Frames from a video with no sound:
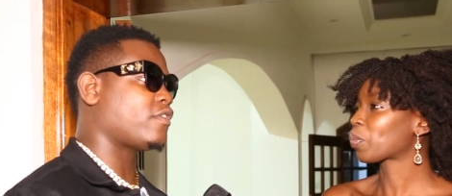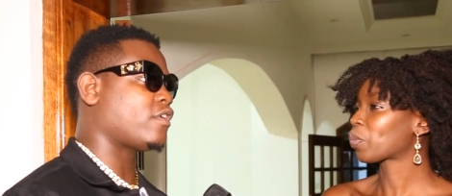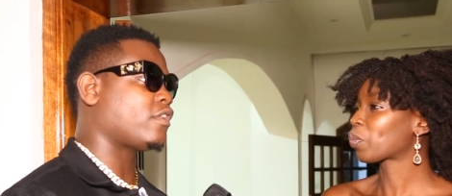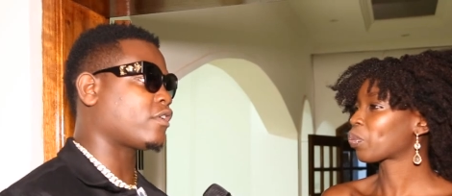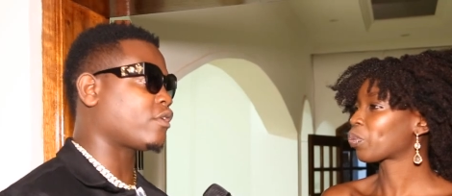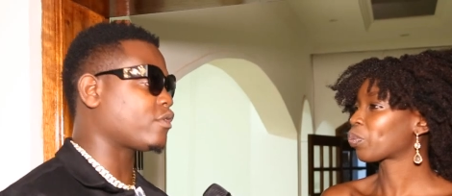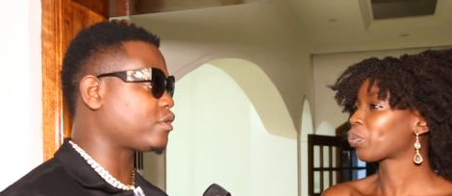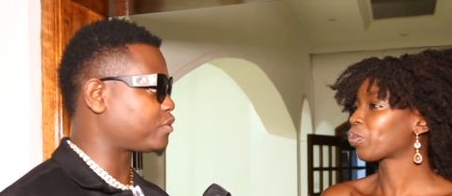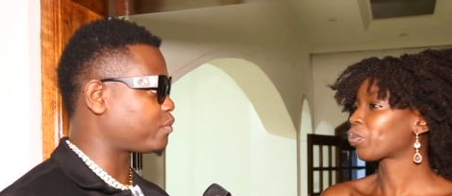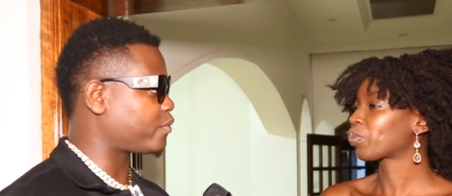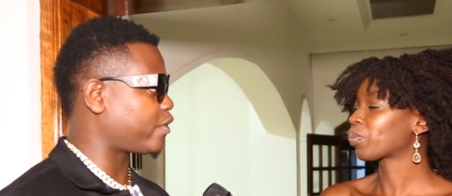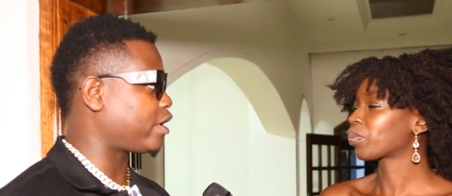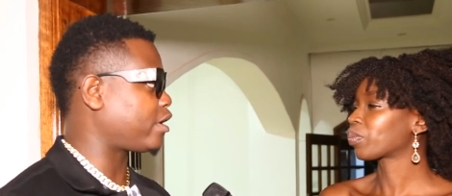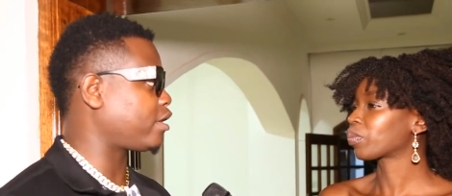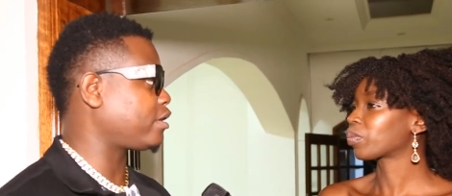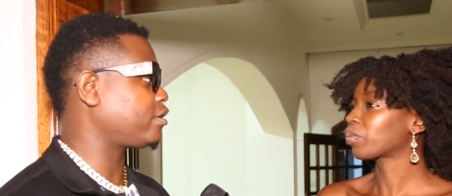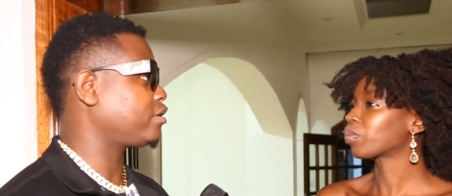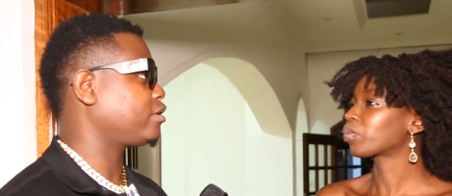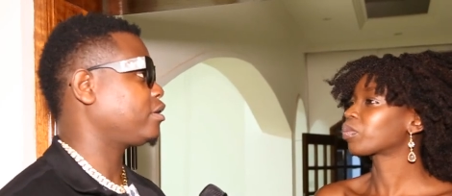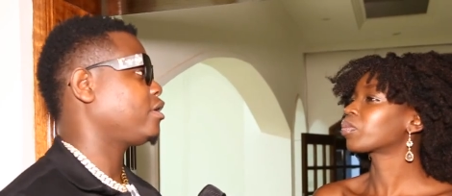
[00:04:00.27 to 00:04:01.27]
Speaker 1: all goes
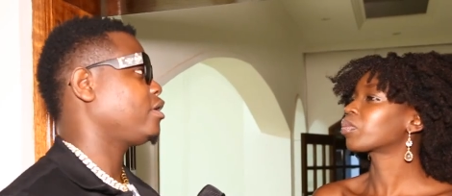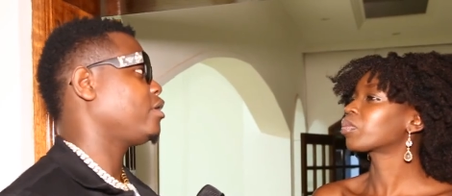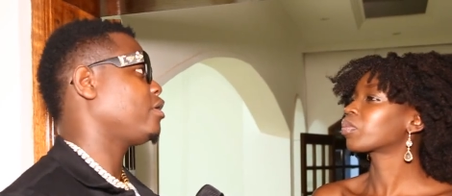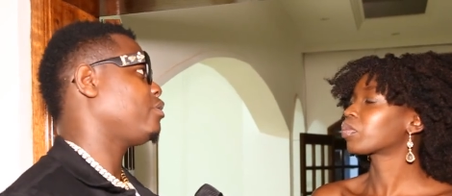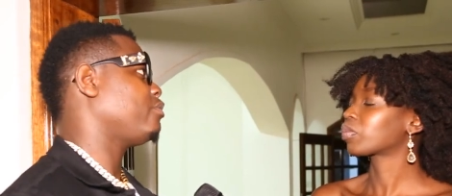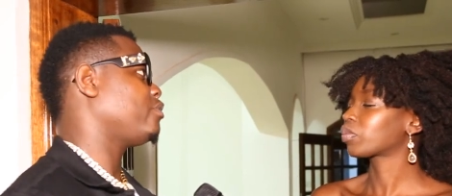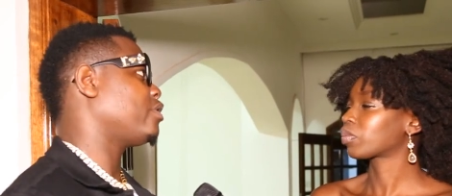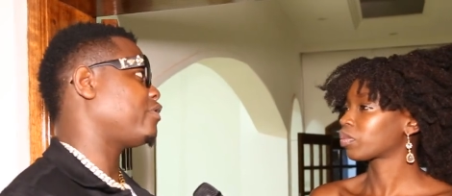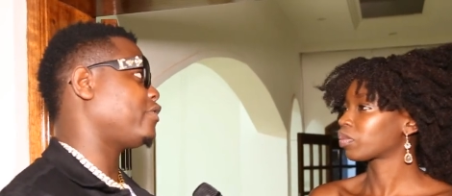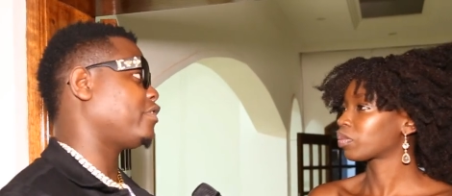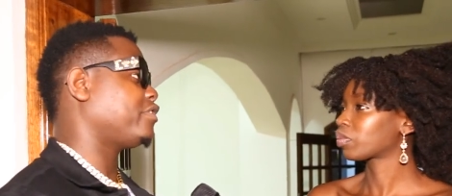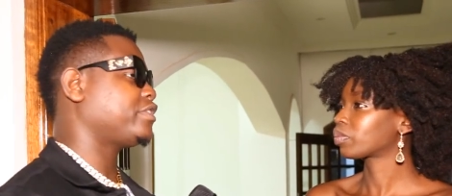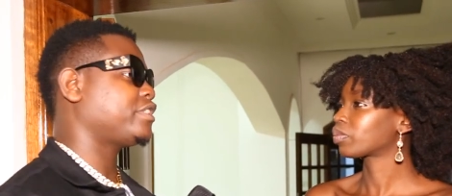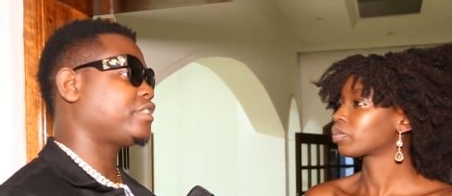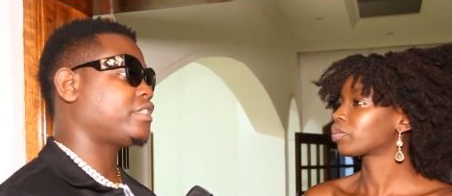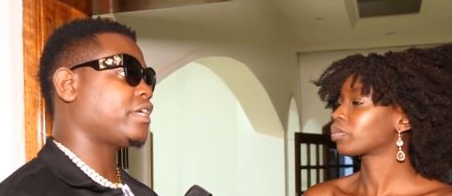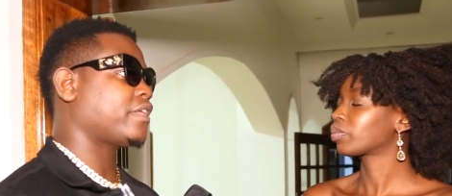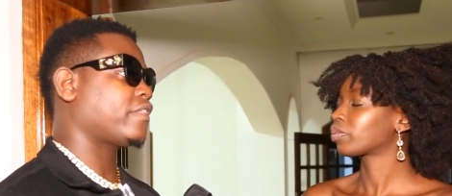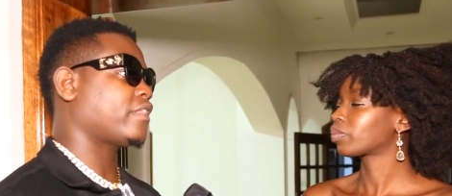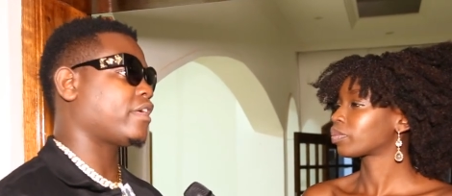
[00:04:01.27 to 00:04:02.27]
well, we are
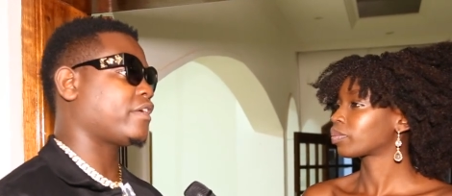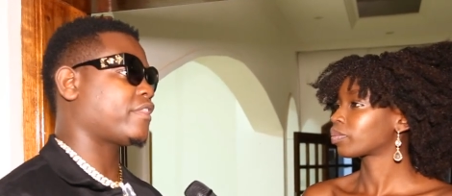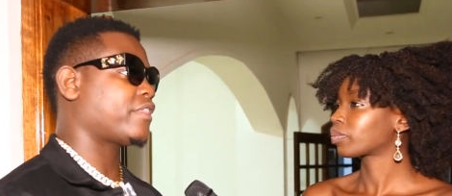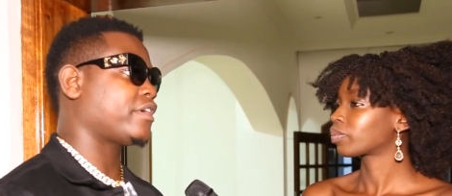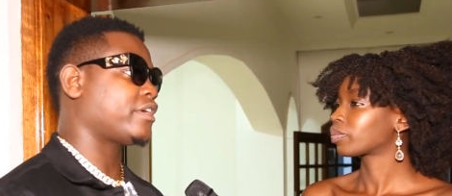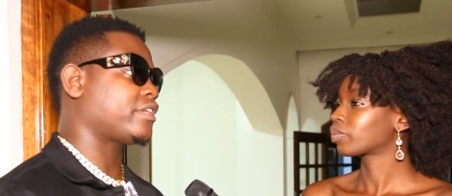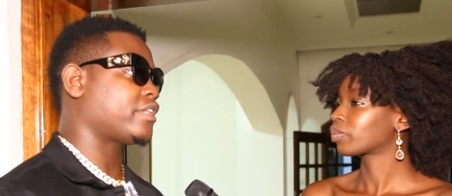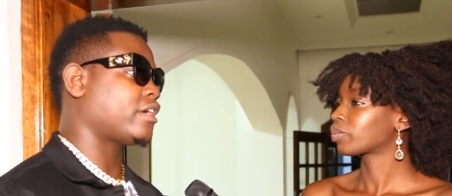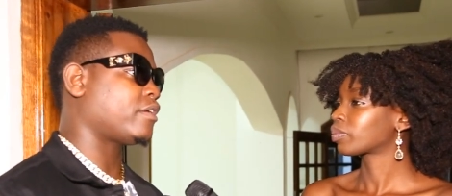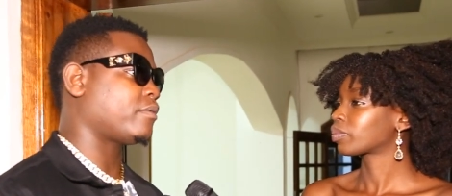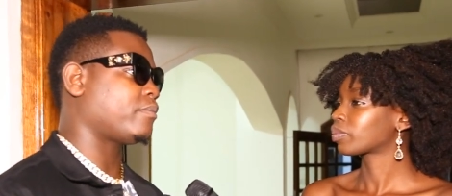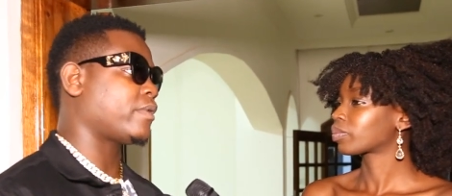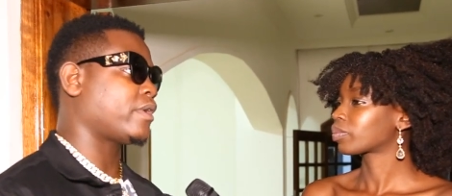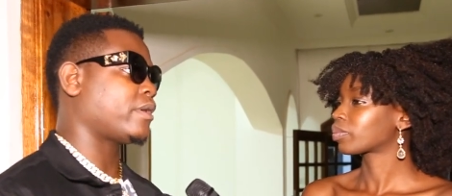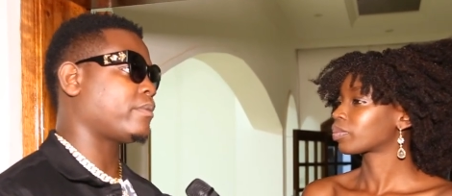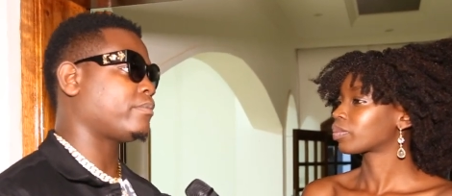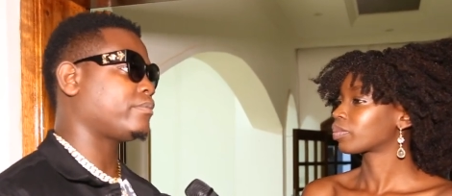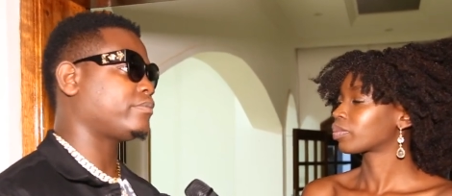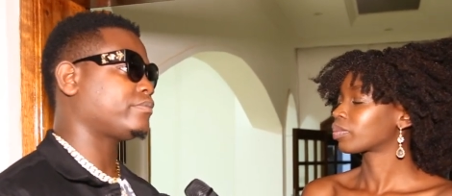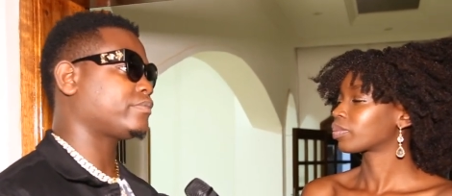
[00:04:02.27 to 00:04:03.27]
releasing the third
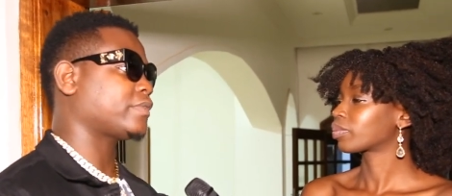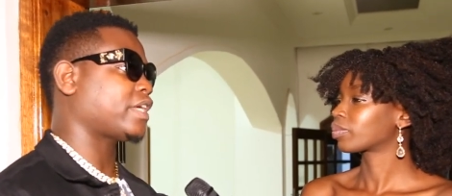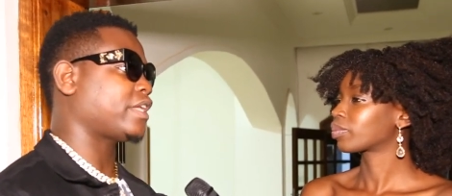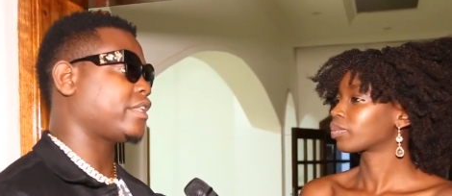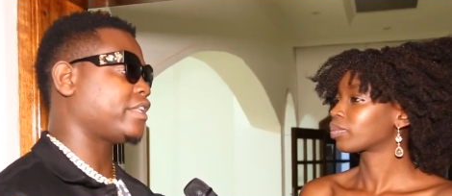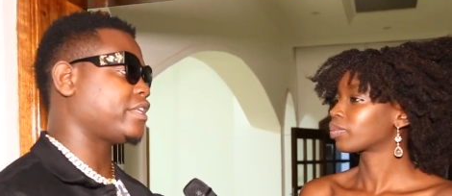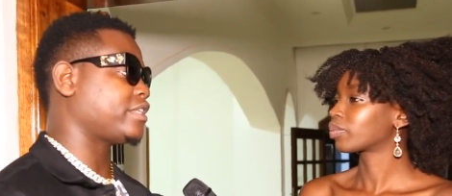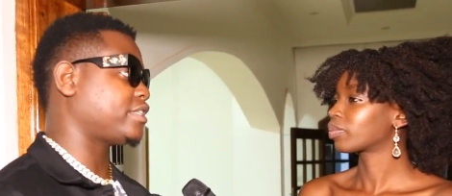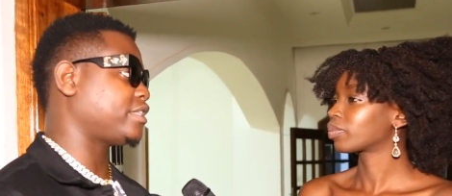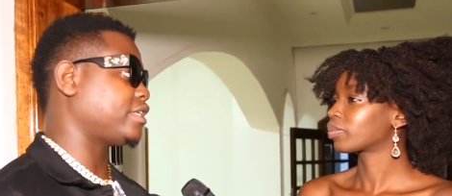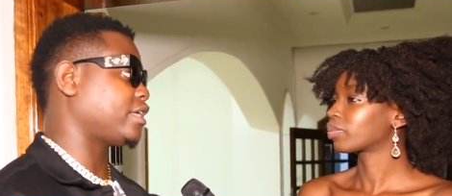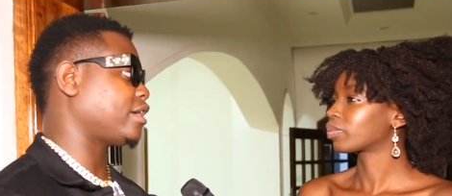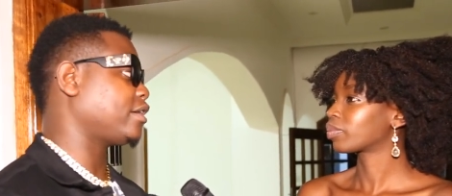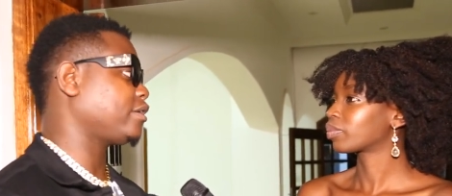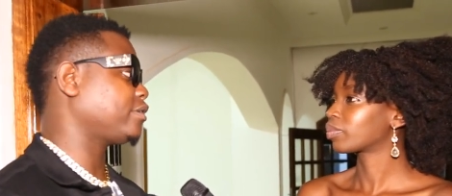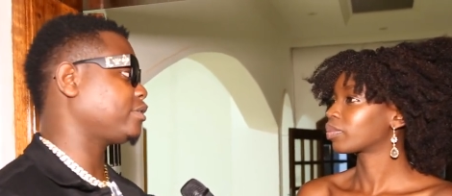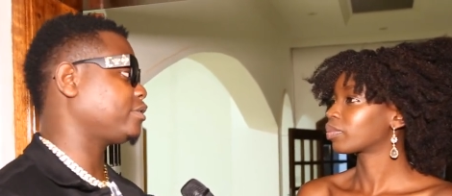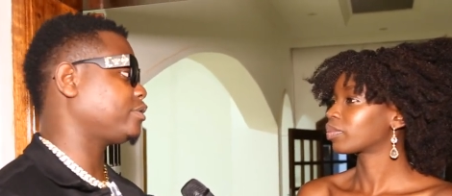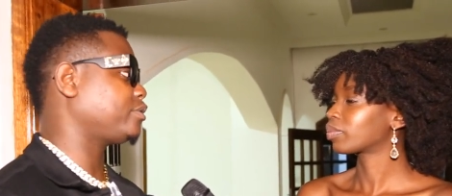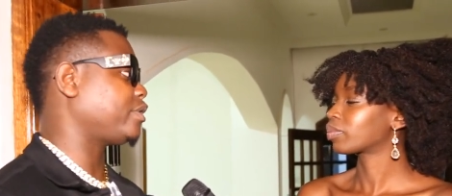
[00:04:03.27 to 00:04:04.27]
album in this year,
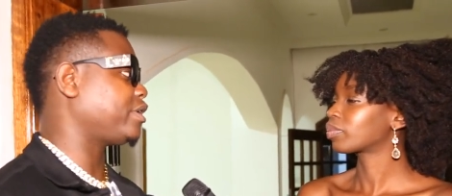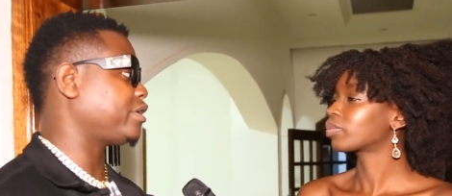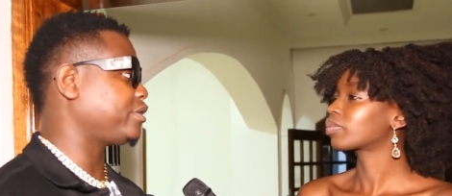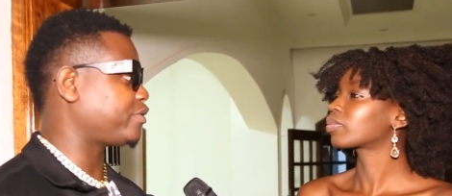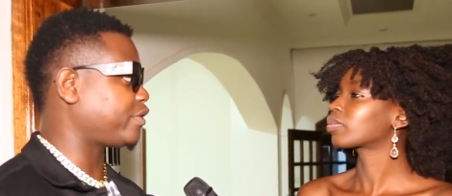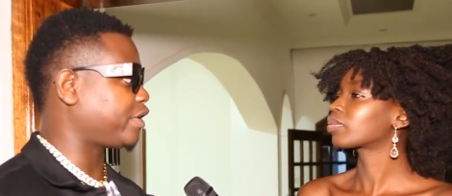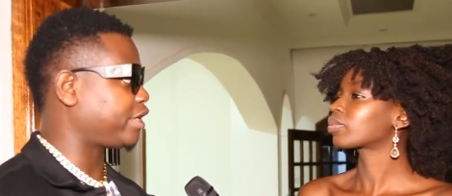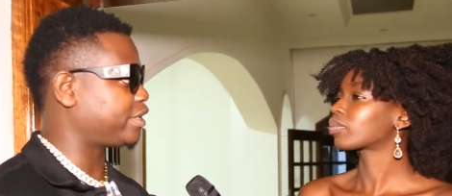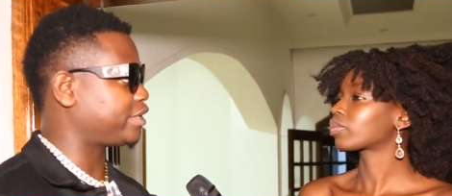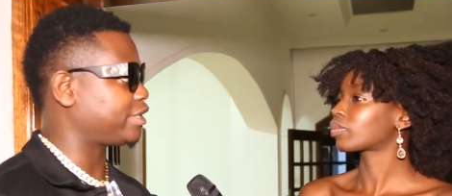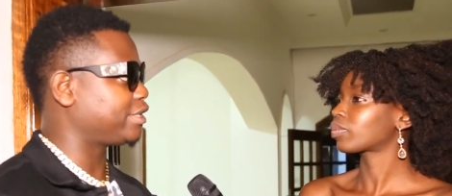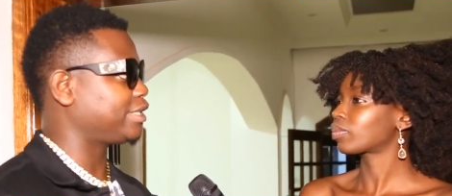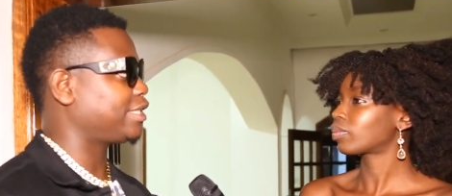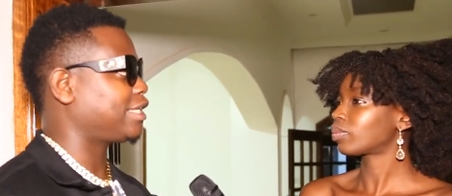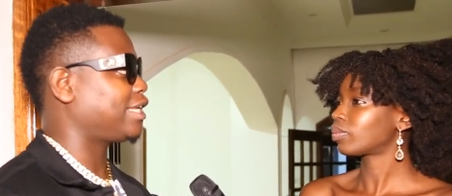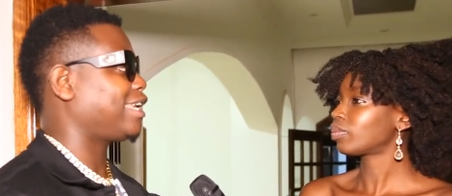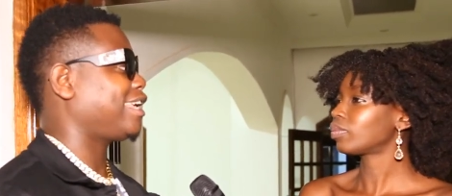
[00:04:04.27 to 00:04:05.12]
twenty twenty.